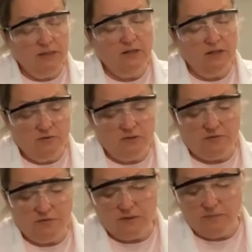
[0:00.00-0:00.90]
a huge
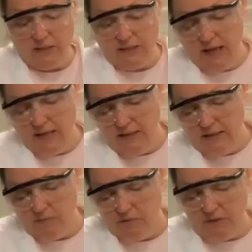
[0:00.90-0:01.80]
difference, but it can get
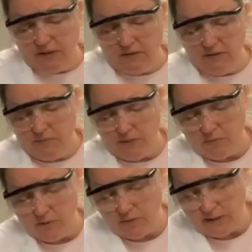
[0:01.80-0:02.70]
it moving a little bit
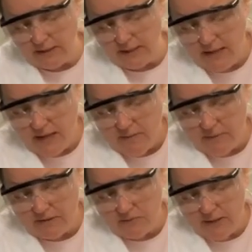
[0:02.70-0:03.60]
more quickly,
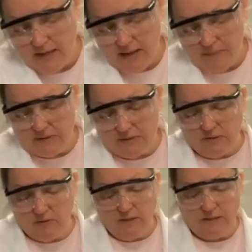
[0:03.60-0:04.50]
because what happens is it
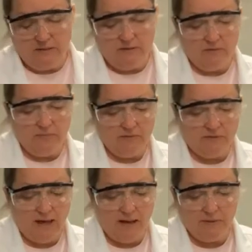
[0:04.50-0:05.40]
creates a little bit of
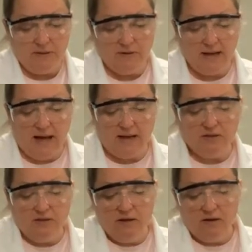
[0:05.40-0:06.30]
capillary
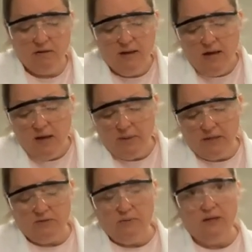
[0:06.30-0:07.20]
action there,
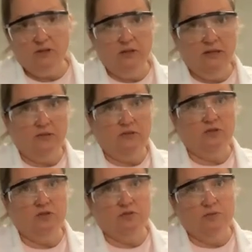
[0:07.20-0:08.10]
because we actually get a
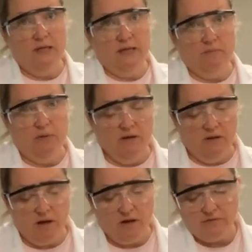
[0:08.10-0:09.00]
stream
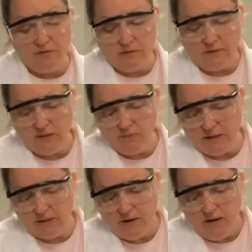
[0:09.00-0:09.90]
of the
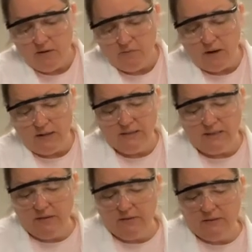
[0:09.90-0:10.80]
liquid running
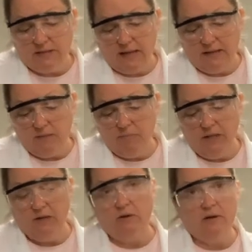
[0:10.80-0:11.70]
down the side of the
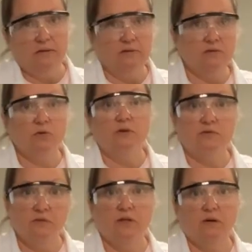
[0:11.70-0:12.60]
beaker, and sort of,
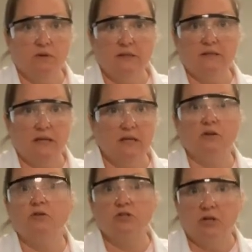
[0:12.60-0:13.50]
you know, it's like
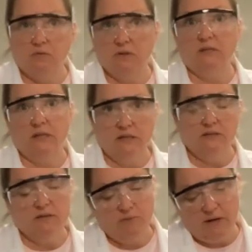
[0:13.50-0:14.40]
inertia. Once it gets
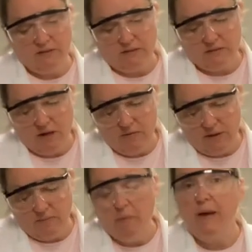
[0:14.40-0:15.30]
the process
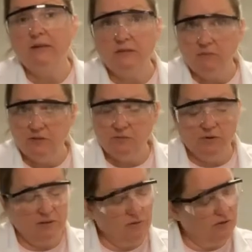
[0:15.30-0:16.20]
going, momentum is the word
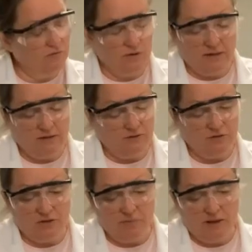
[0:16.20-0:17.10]
I'm looking for, not
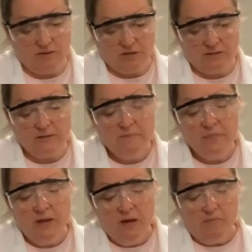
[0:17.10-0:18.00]
inertia, I apologize.
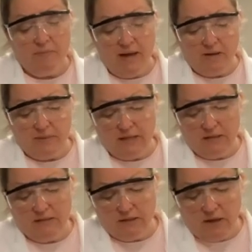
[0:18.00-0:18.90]
Momentum, it
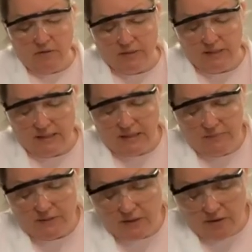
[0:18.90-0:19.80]
gets it going and it
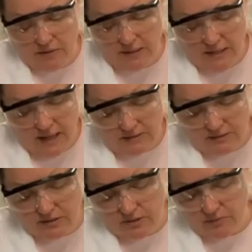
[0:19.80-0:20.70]
keeps it going, and it has to
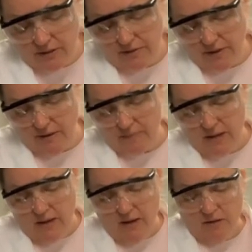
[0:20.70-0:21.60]
do with
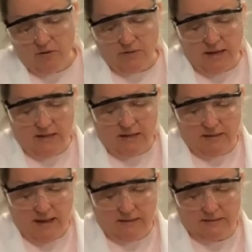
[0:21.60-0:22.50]
creating
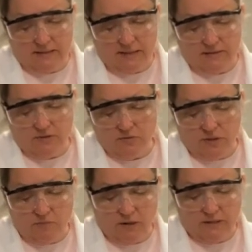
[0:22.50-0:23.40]
that steady
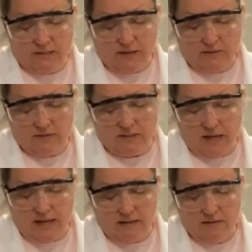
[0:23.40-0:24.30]
stream running down the
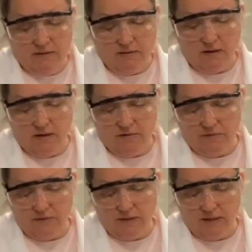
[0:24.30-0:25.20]
side of
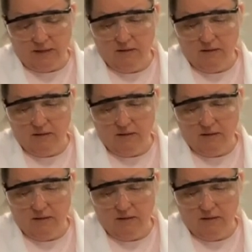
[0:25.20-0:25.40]
the